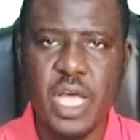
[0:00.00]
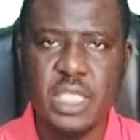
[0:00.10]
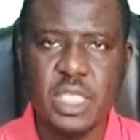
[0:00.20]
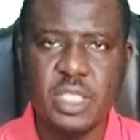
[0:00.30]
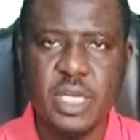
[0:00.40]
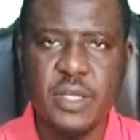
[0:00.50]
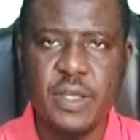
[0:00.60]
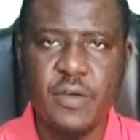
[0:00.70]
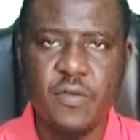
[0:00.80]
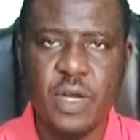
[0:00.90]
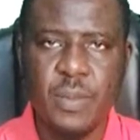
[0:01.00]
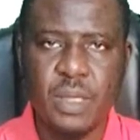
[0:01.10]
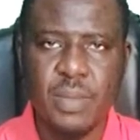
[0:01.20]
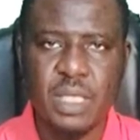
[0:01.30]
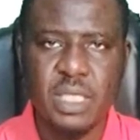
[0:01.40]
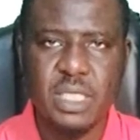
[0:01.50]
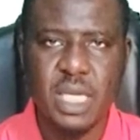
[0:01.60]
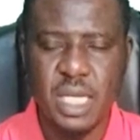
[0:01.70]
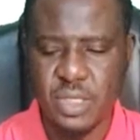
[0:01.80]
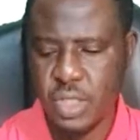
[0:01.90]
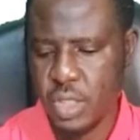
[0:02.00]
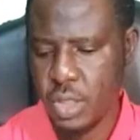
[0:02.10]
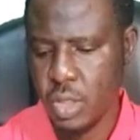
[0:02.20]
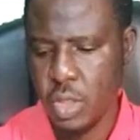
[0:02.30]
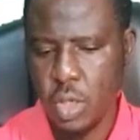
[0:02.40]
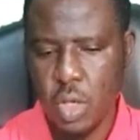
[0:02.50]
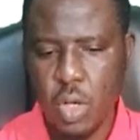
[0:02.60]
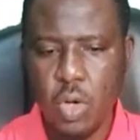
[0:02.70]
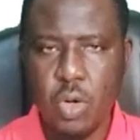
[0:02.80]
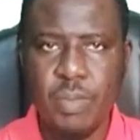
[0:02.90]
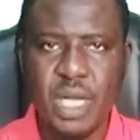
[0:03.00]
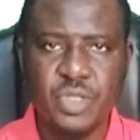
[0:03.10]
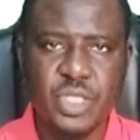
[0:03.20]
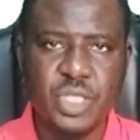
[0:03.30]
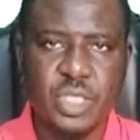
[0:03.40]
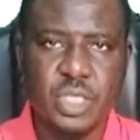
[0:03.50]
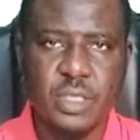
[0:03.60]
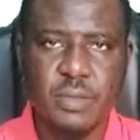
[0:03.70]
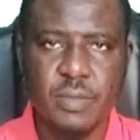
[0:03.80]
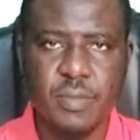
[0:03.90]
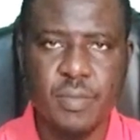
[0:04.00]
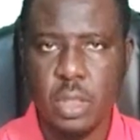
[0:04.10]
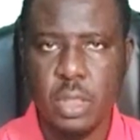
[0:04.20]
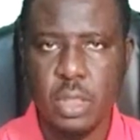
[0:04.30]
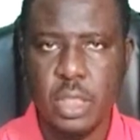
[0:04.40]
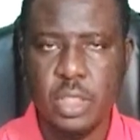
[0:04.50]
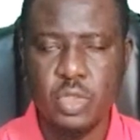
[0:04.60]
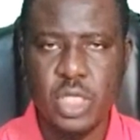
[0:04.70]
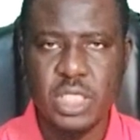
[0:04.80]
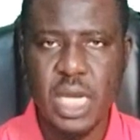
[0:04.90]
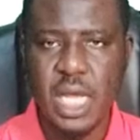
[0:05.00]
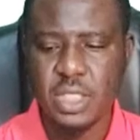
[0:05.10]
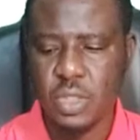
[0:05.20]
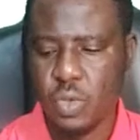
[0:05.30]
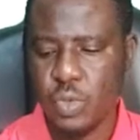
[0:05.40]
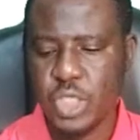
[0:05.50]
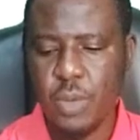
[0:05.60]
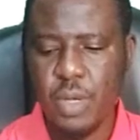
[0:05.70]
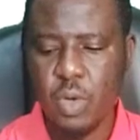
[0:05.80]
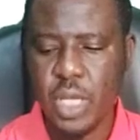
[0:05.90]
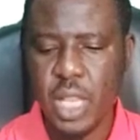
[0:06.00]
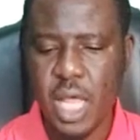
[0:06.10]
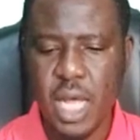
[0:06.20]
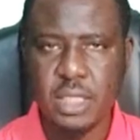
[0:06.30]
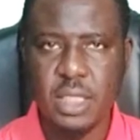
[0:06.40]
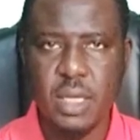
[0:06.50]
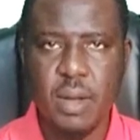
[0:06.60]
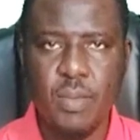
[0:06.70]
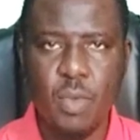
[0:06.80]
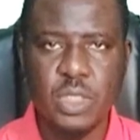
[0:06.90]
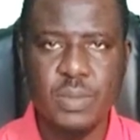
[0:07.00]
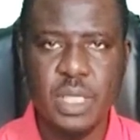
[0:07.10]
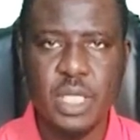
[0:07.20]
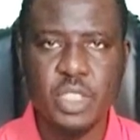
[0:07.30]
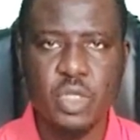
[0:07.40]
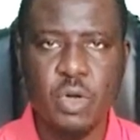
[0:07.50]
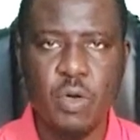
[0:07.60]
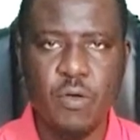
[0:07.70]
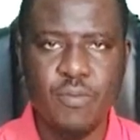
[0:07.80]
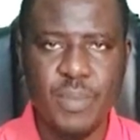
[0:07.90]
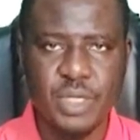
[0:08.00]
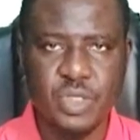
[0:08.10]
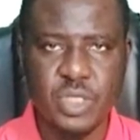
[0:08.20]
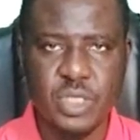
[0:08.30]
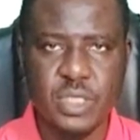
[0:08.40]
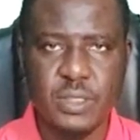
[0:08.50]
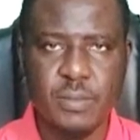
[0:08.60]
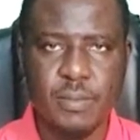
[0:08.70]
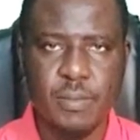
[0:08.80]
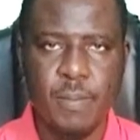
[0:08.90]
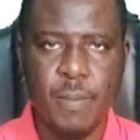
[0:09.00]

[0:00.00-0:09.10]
of our SS3 further mathematics classes on matrices. In today's class, we shall be looking at multiplication of matrices.